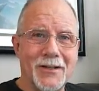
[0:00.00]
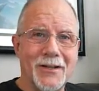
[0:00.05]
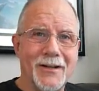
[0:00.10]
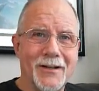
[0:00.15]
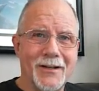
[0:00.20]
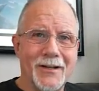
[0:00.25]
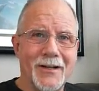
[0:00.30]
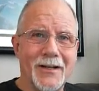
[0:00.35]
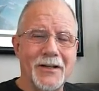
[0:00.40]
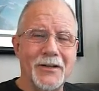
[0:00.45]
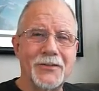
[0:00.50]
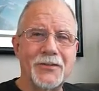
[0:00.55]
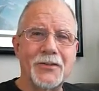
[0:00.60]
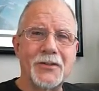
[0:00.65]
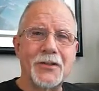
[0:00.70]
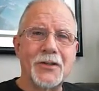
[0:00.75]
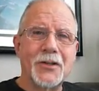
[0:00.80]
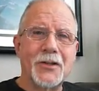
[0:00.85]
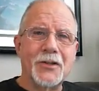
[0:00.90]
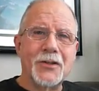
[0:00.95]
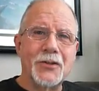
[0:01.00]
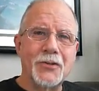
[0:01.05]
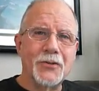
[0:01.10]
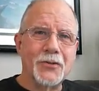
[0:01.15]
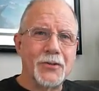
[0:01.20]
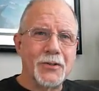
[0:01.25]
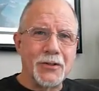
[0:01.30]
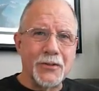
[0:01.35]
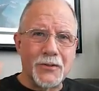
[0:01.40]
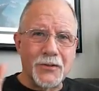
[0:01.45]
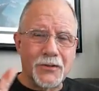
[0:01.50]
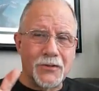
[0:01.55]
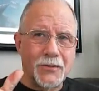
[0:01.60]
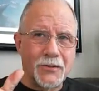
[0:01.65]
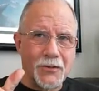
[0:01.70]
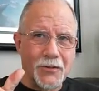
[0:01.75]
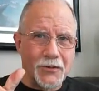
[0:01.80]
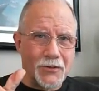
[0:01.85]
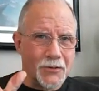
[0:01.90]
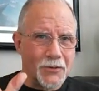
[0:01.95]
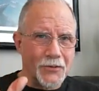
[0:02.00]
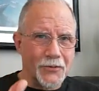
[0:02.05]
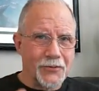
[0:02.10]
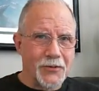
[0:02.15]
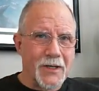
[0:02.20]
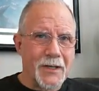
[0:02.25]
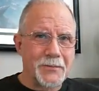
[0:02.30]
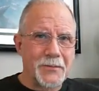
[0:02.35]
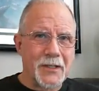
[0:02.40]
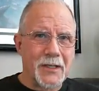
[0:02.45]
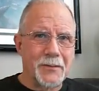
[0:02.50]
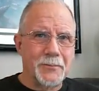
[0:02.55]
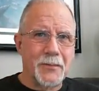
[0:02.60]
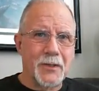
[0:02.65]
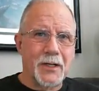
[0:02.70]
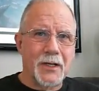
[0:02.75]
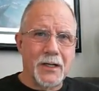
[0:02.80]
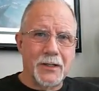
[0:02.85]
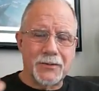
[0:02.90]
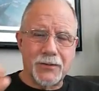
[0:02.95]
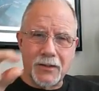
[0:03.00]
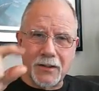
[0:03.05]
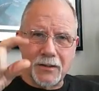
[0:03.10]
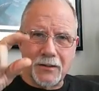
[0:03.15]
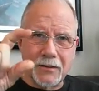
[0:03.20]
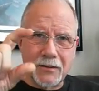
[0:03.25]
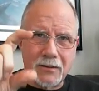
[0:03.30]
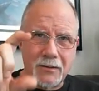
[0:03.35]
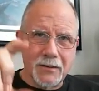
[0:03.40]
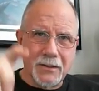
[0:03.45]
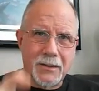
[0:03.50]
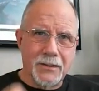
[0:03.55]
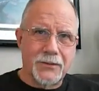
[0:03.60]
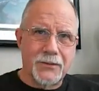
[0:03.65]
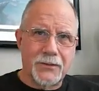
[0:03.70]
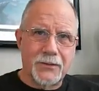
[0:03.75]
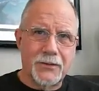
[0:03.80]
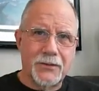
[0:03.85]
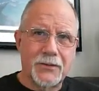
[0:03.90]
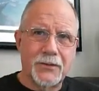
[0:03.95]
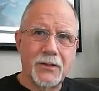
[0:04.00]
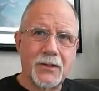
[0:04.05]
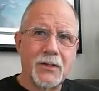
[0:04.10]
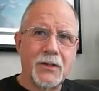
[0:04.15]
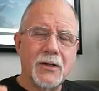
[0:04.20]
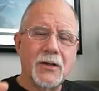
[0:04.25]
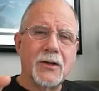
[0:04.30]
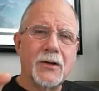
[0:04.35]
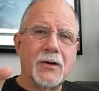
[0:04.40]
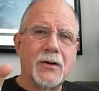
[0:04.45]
in Logos, there's a little drop-down box, and it lists